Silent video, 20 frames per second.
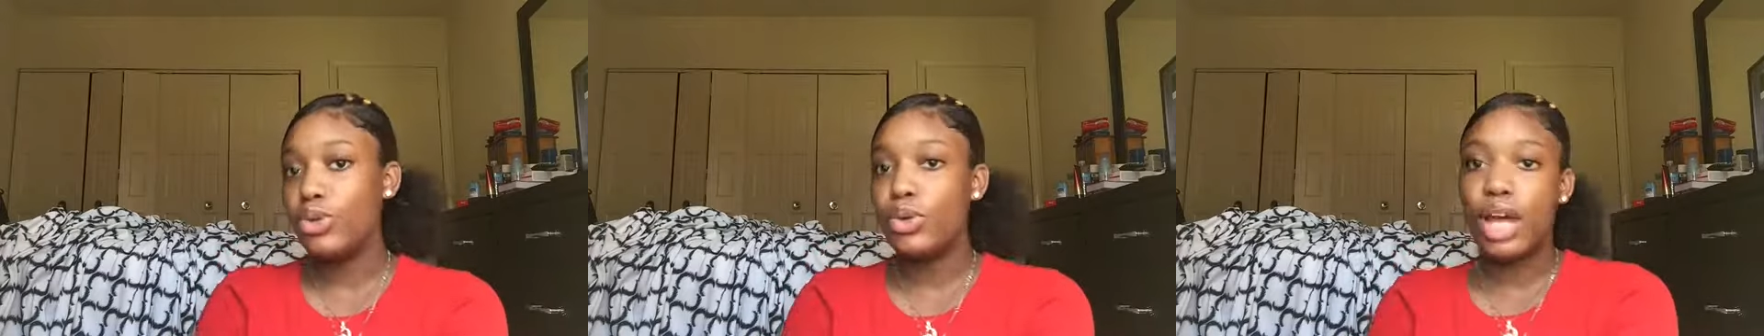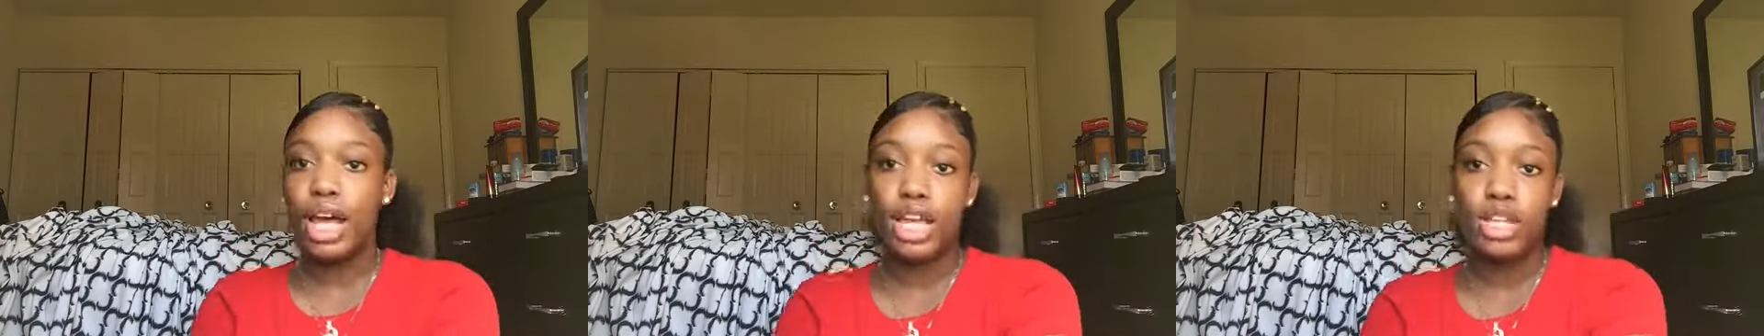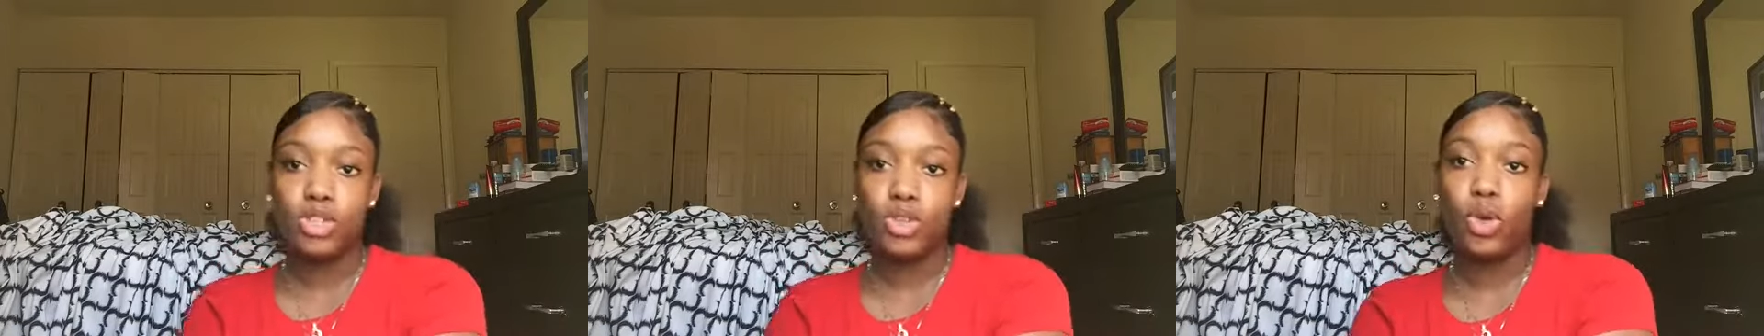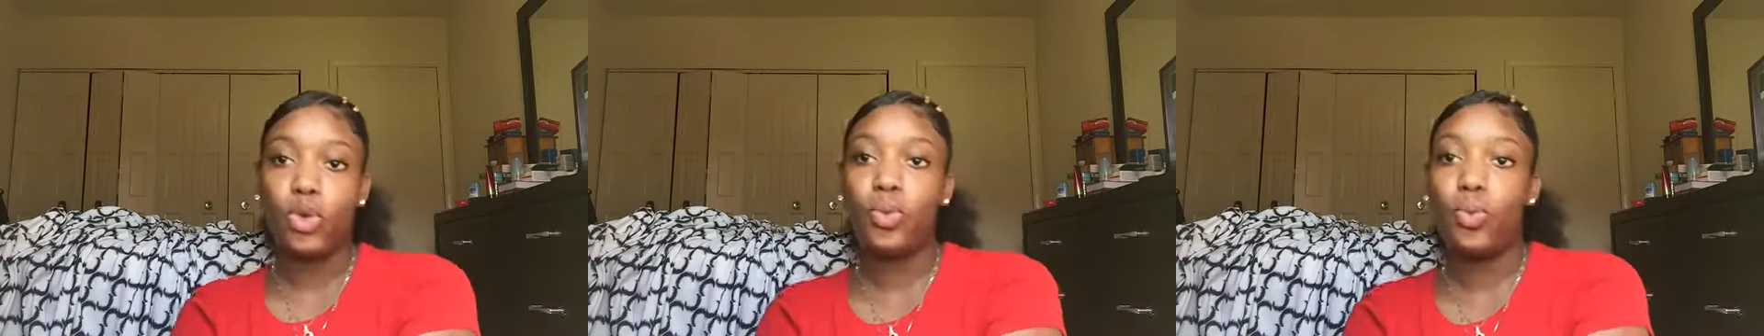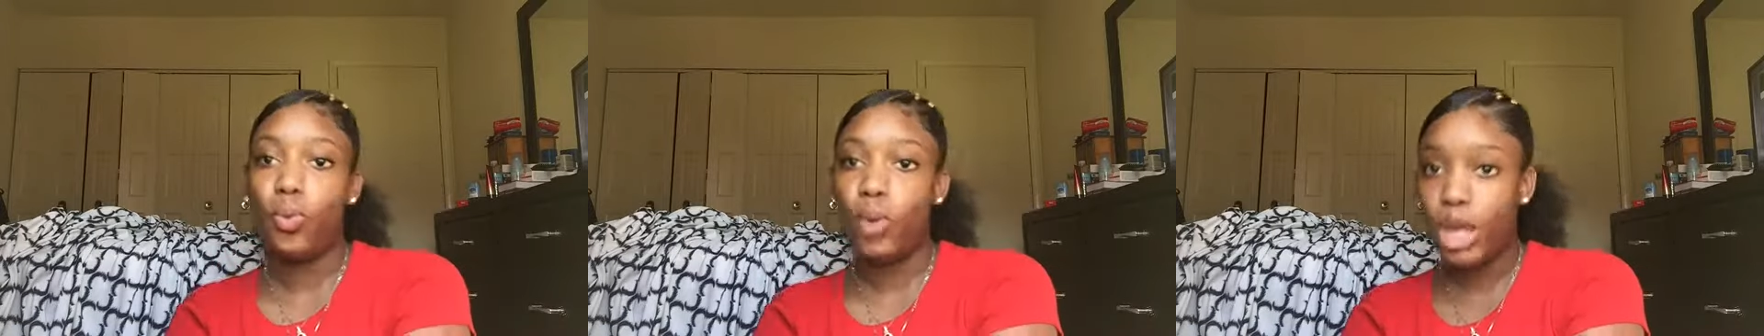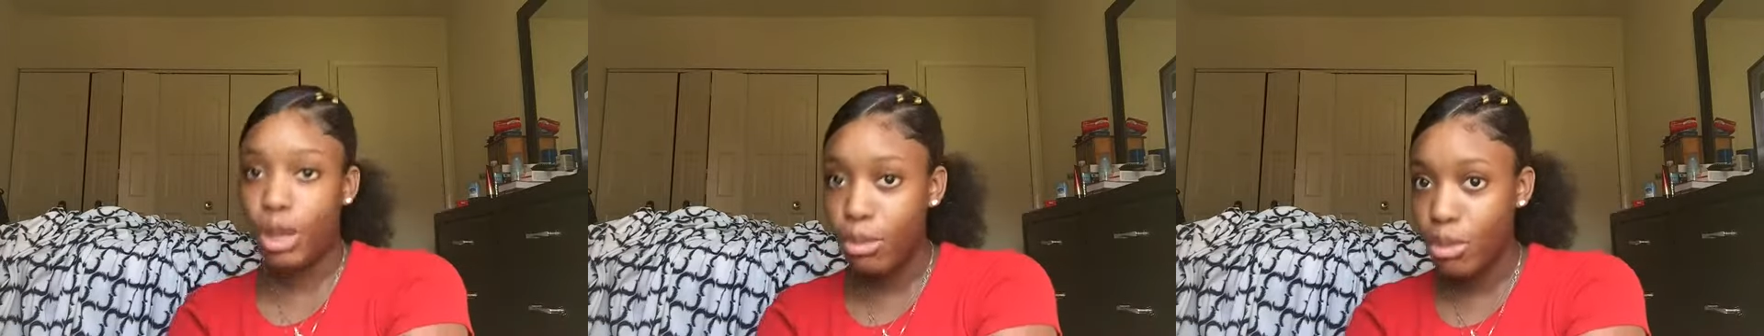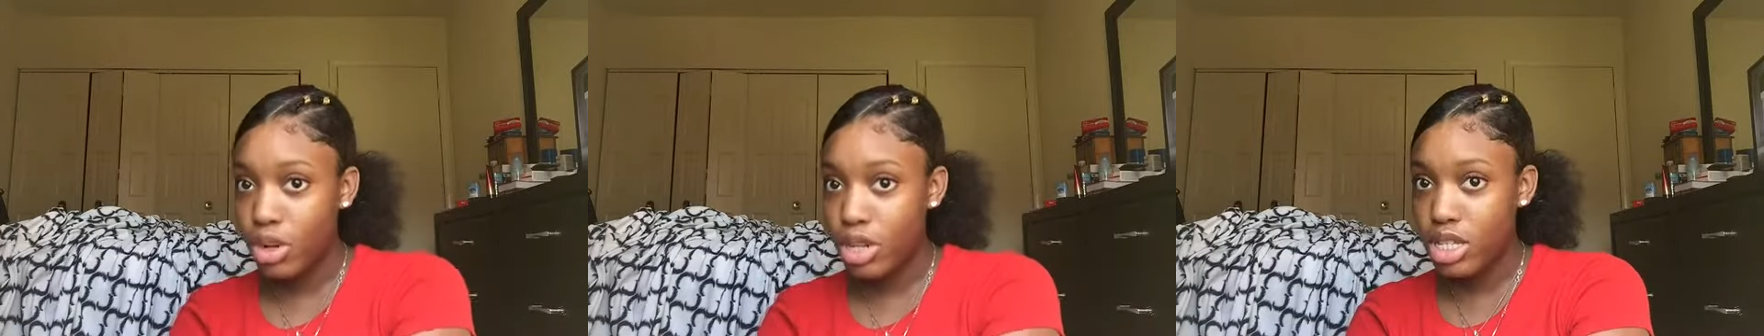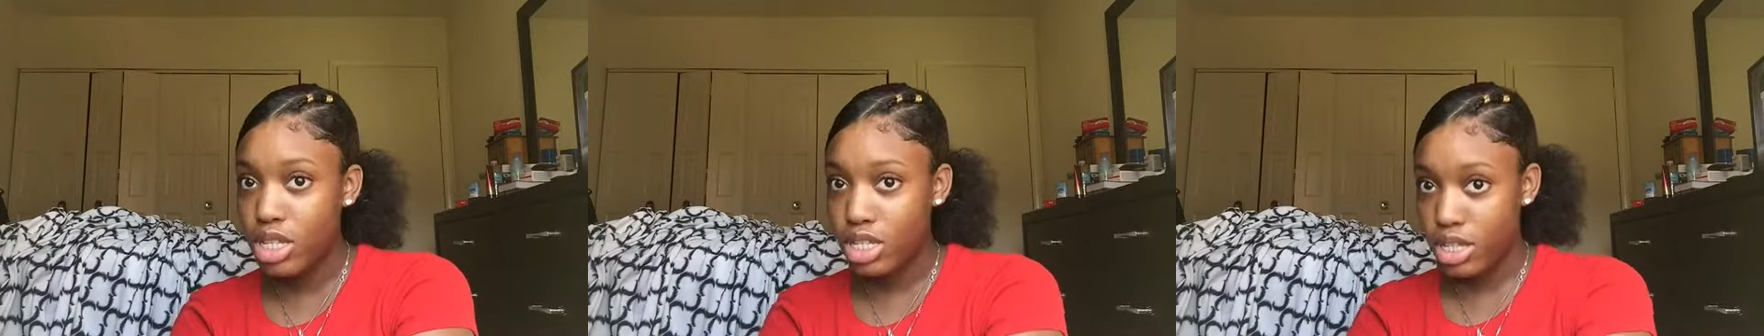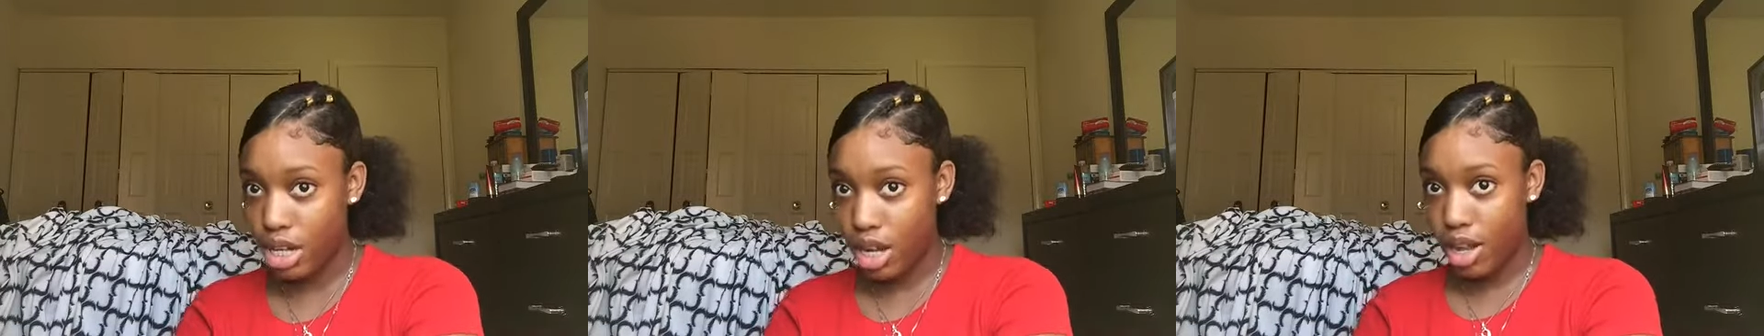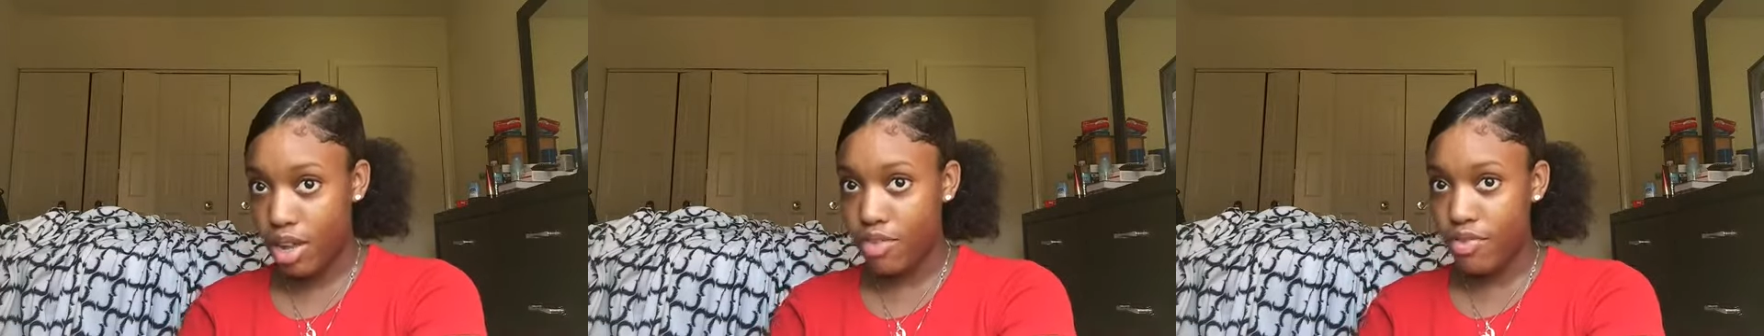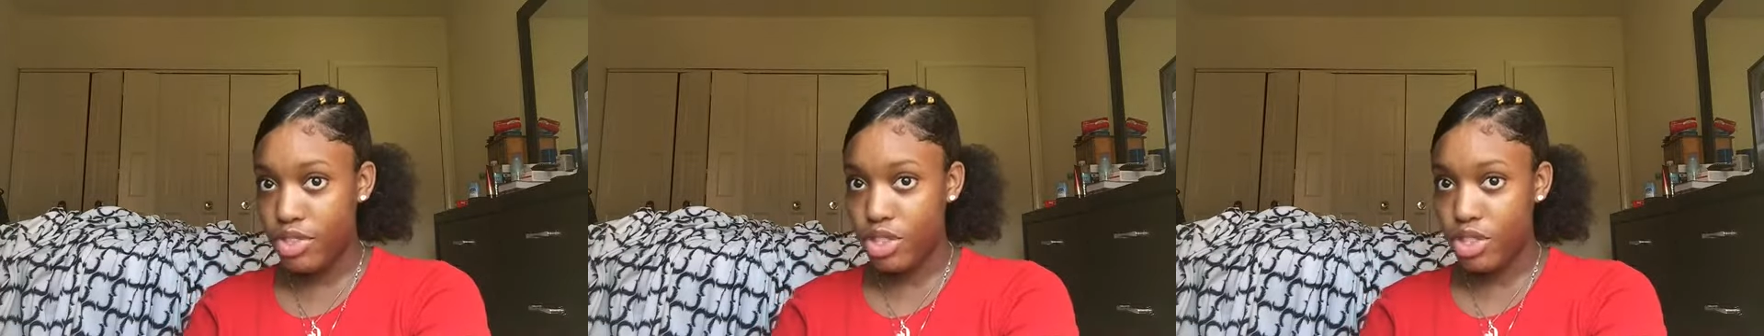guys on way more stuff.